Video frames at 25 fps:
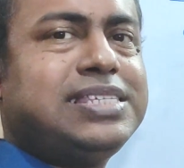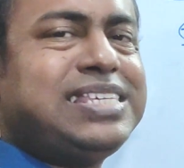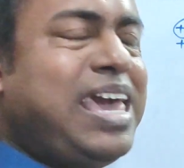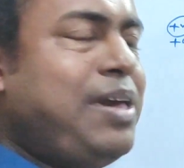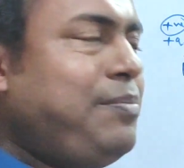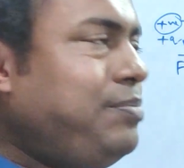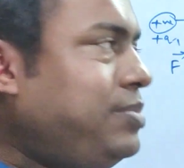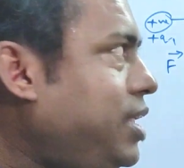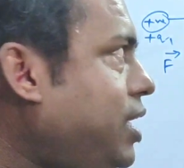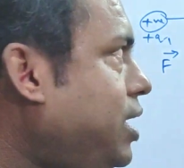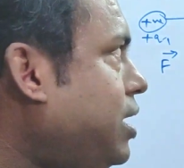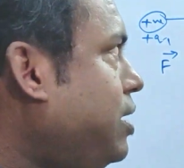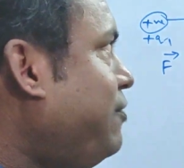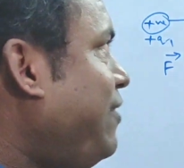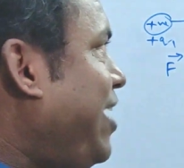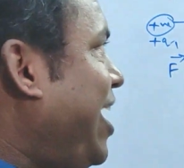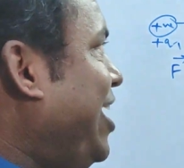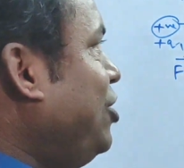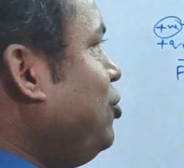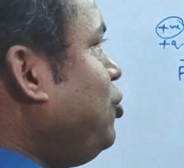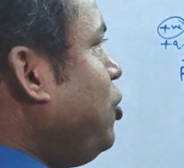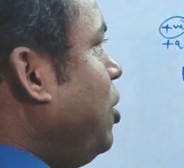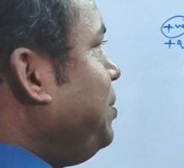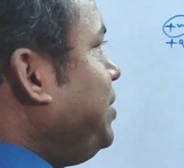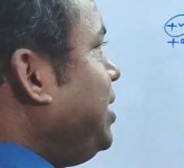Same thing,
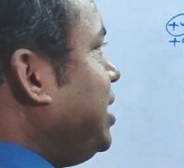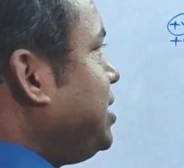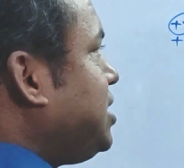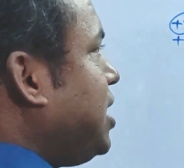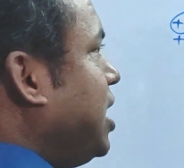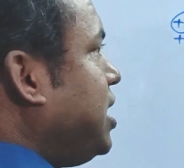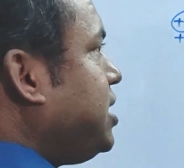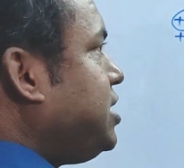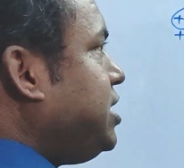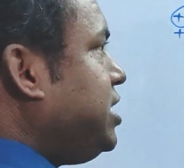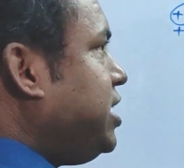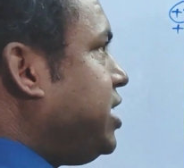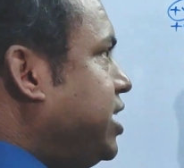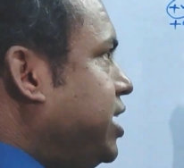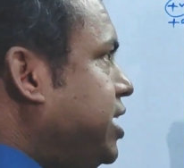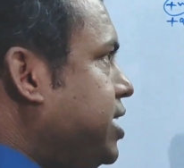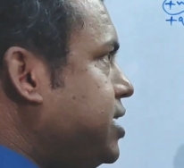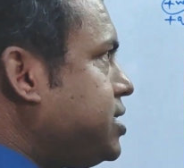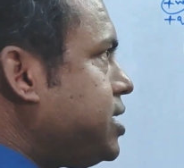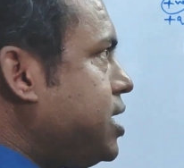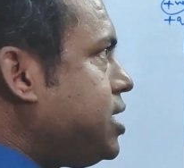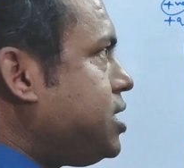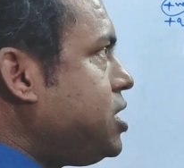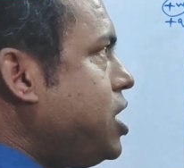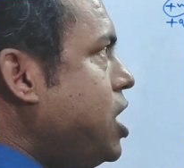value of the charge
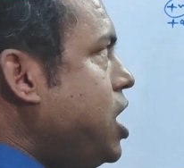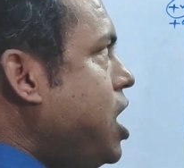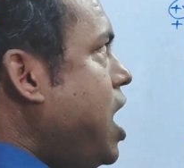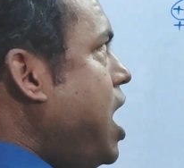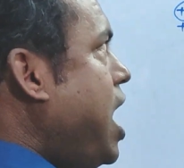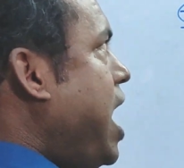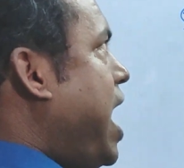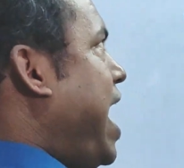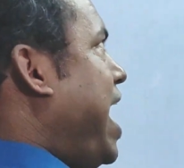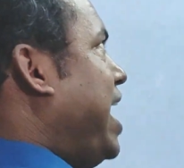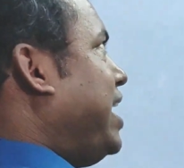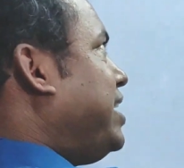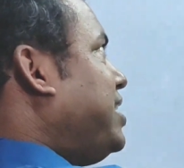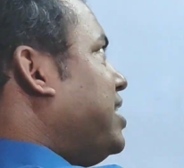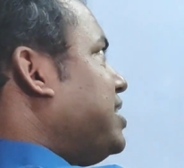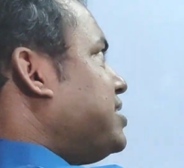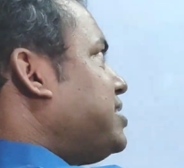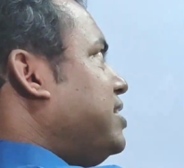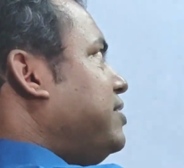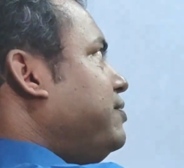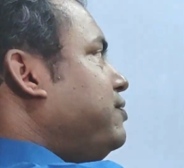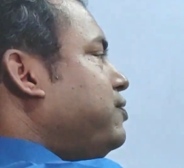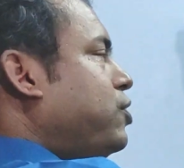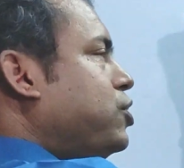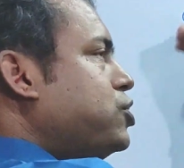decreases,
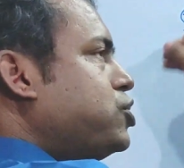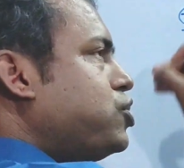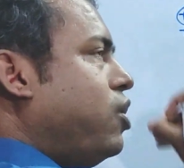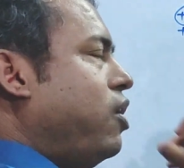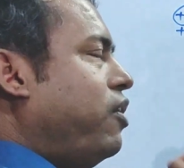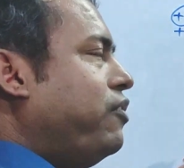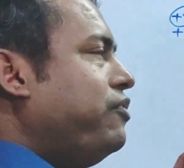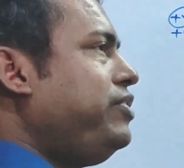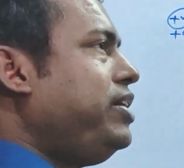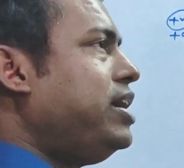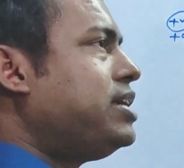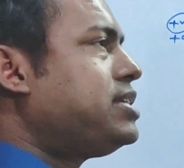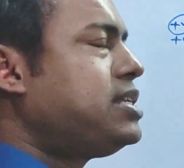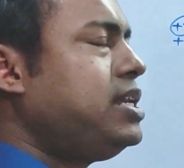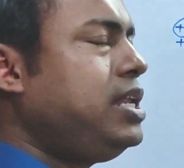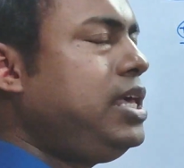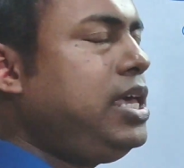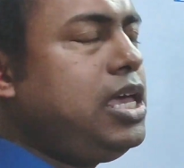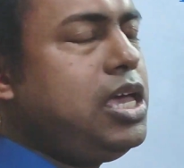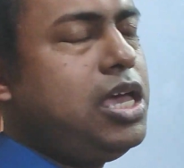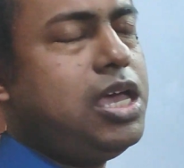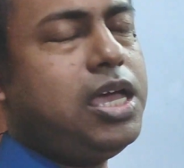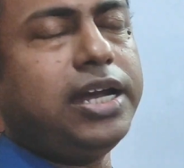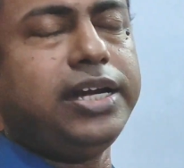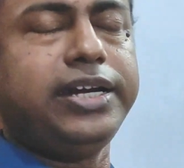attraction force
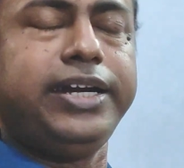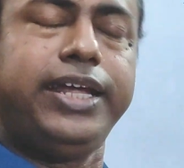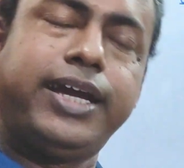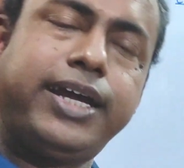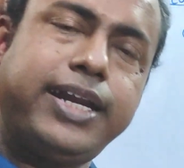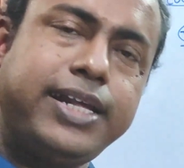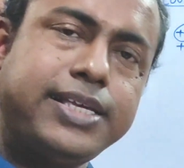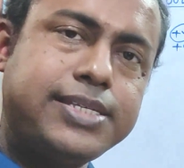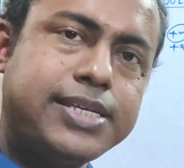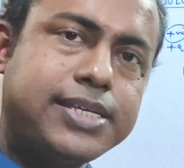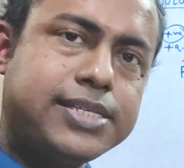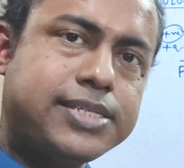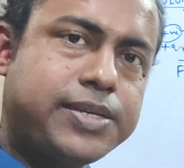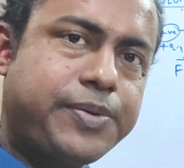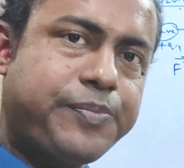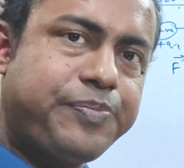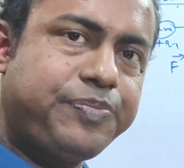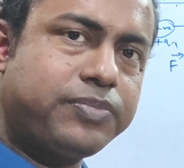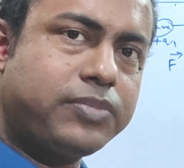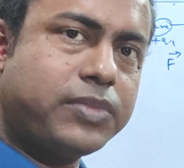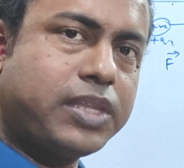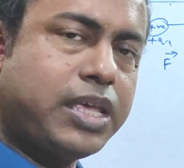obviously decreases.